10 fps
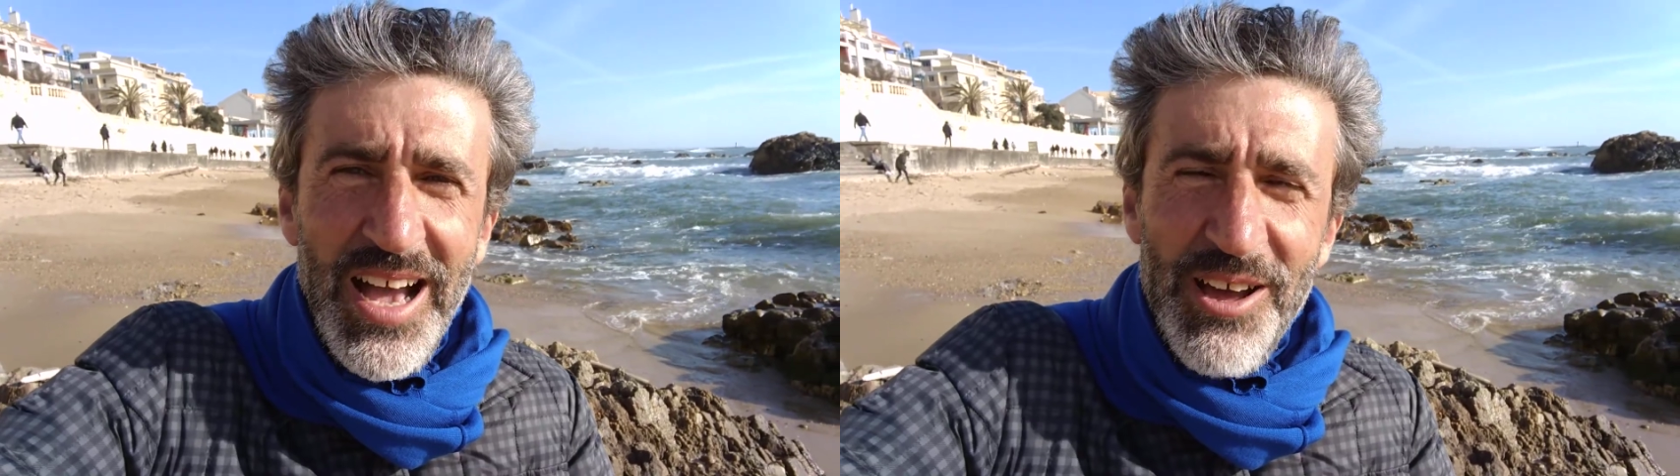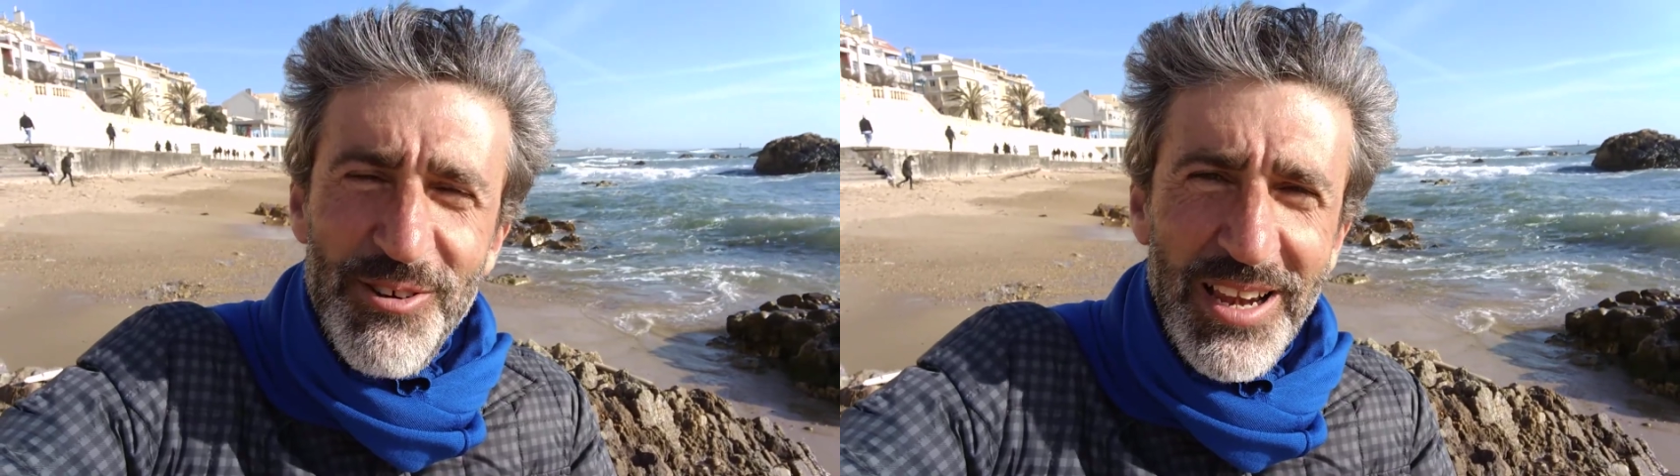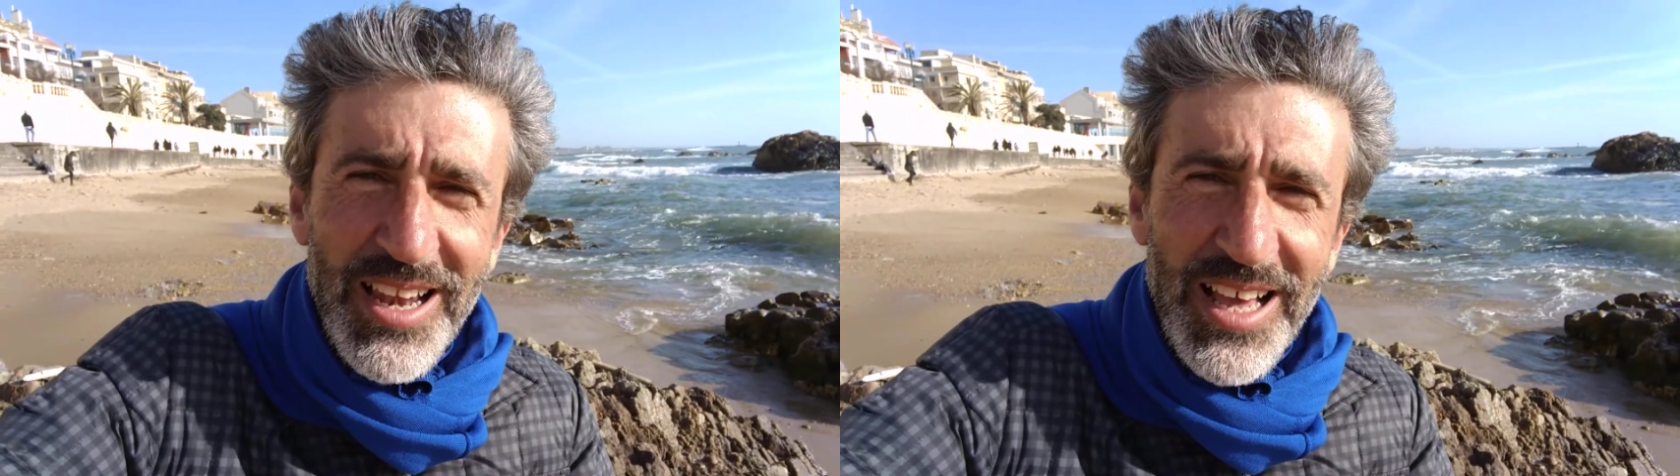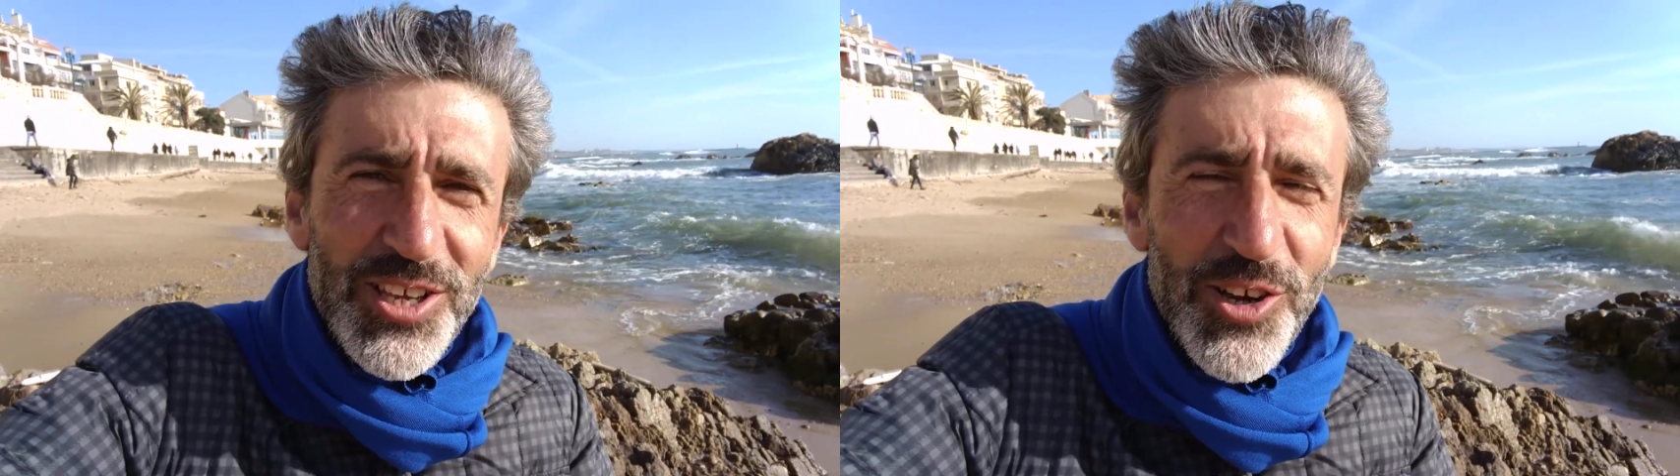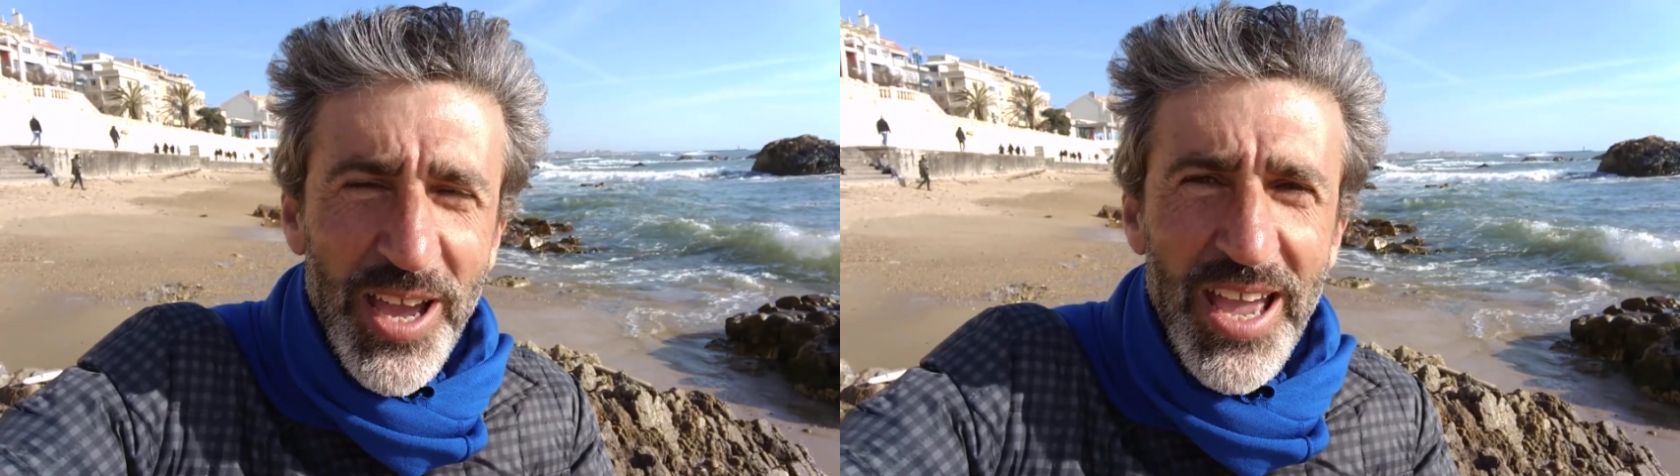I really
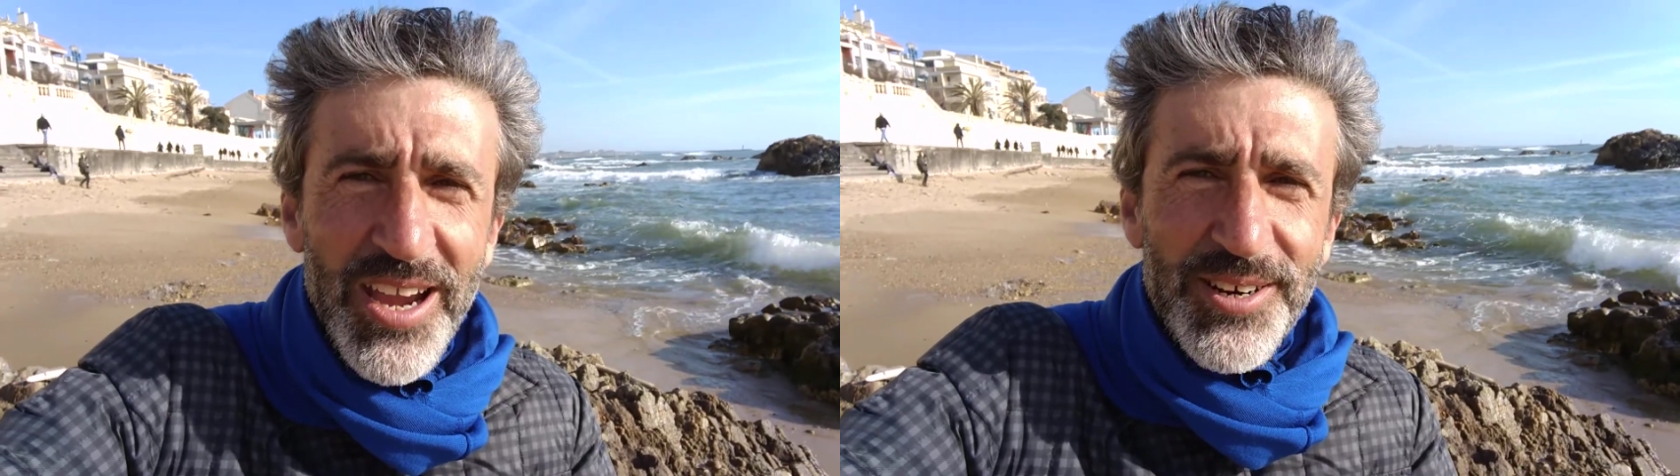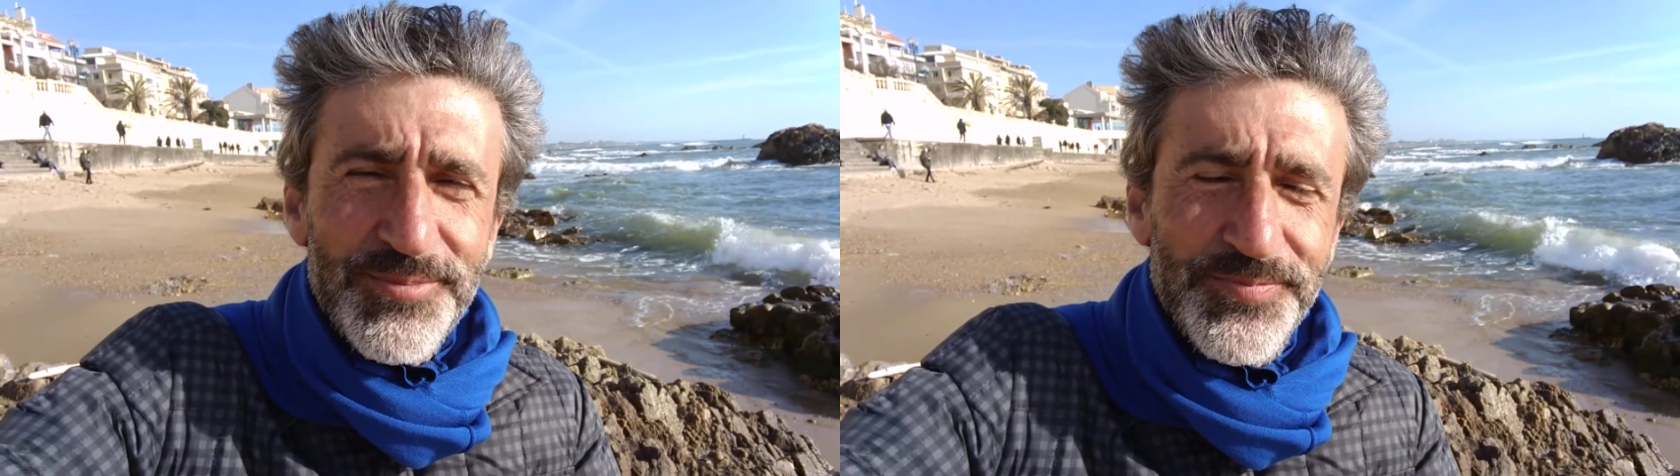like your hair,